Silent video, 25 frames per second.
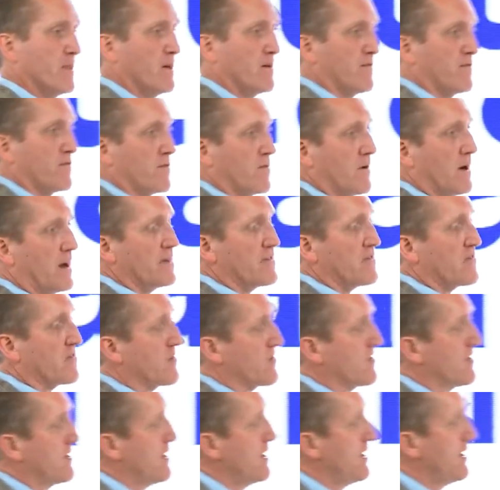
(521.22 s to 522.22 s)
For
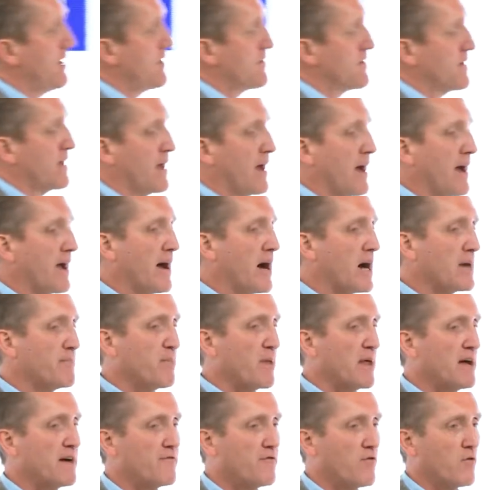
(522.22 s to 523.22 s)
us, the AI
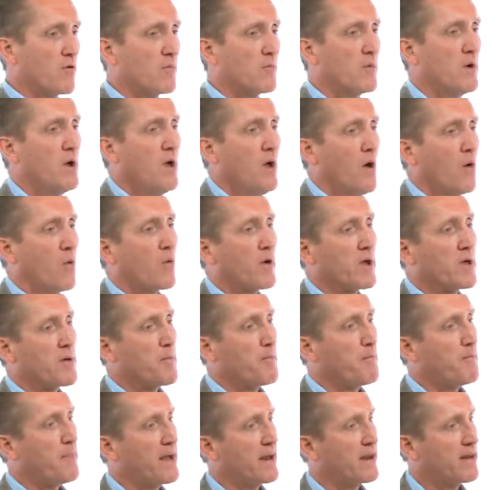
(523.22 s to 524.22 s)
platform, we
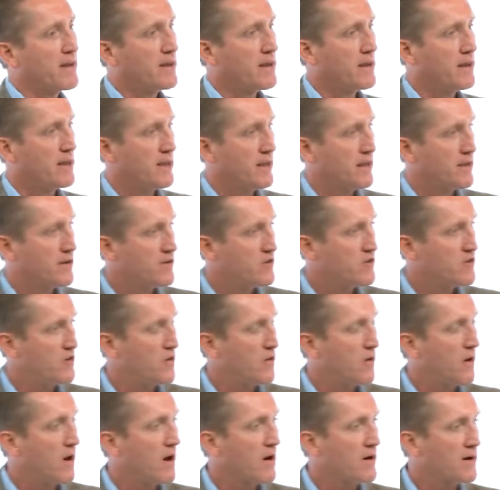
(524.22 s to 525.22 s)
embedded it
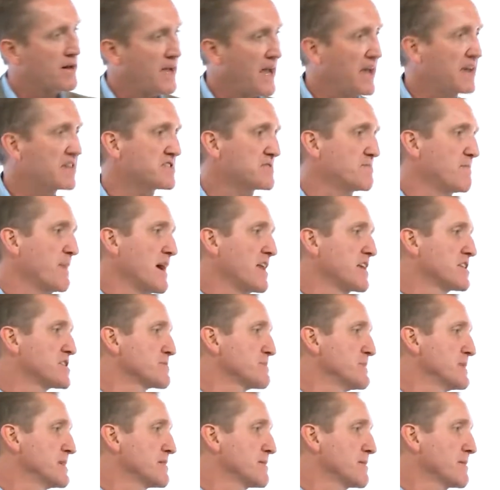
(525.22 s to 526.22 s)
into our case
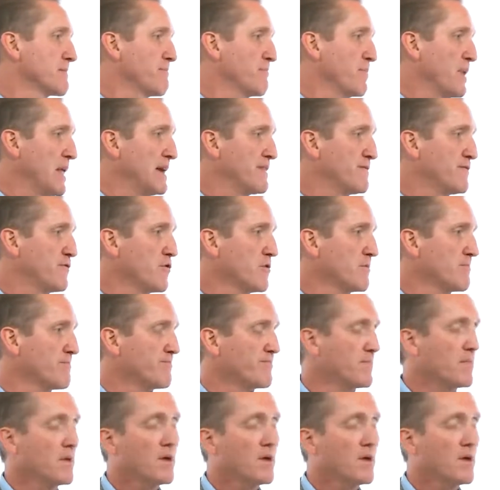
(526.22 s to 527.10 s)
management platform.